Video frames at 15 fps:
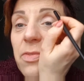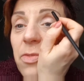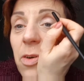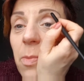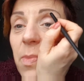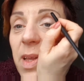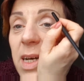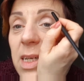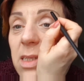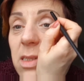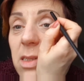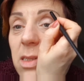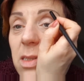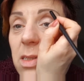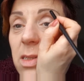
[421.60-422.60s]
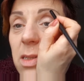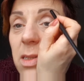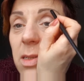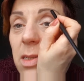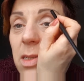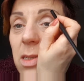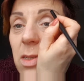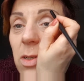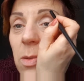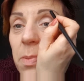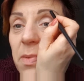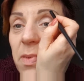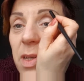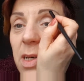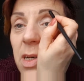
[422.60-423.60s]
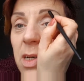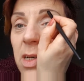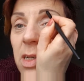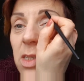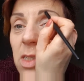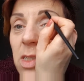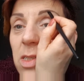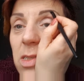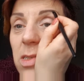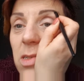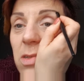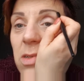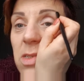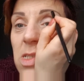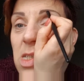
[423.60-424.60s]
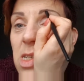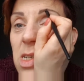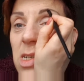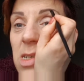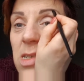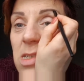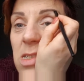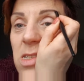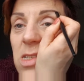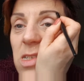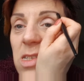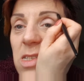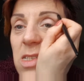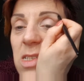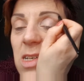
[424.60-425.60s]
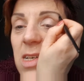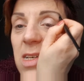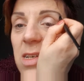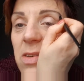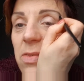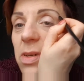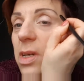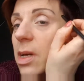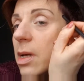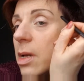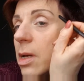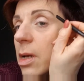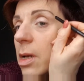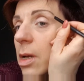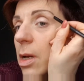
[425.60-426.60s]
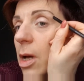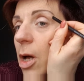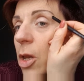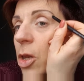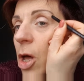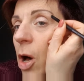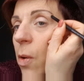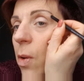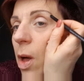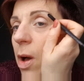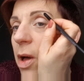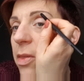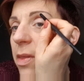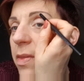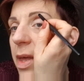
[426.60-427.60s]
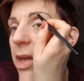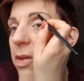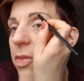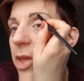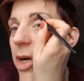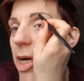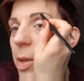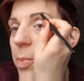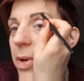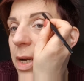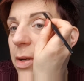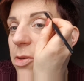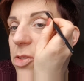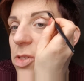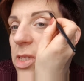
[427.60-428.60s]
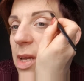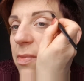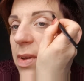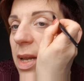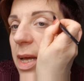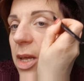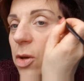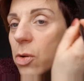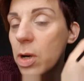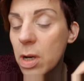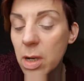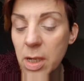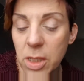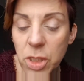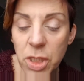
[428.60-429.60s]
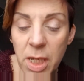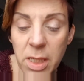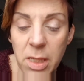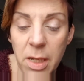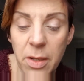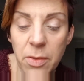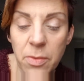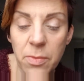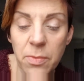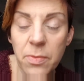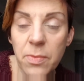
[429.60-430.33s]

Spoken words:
from the top of the arch, just across the arch and down, no lower than the end of the eyebrow. You should never let your eyeshadow.